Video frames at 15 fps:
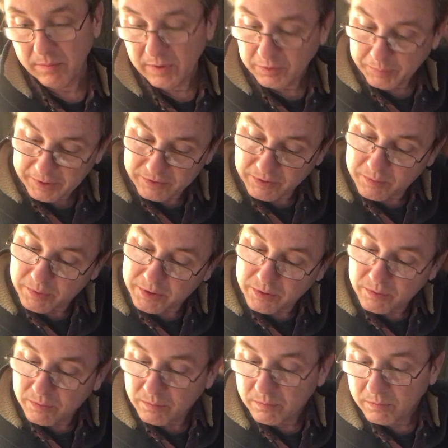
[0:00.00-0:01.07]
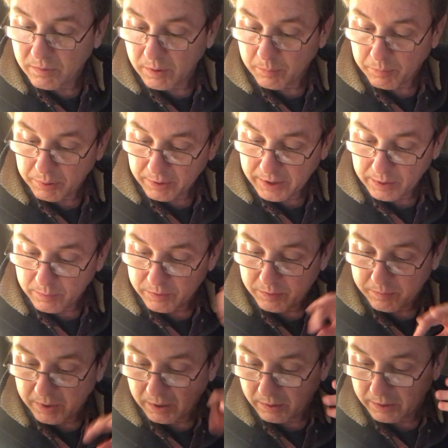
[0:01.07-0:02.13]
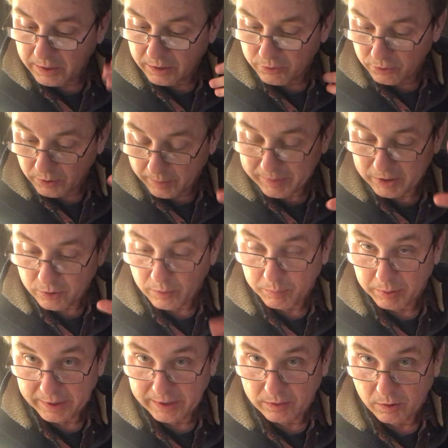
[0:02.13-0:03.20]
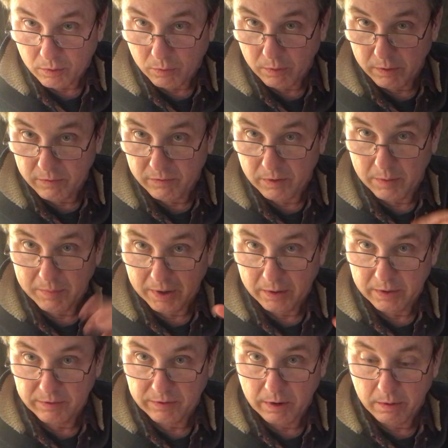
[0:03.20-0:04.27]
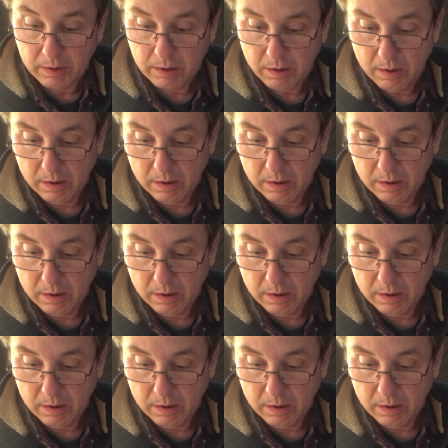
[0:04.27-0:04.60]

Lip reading: especially when you are playing with the melody, and you're playing the chords and the melody's going,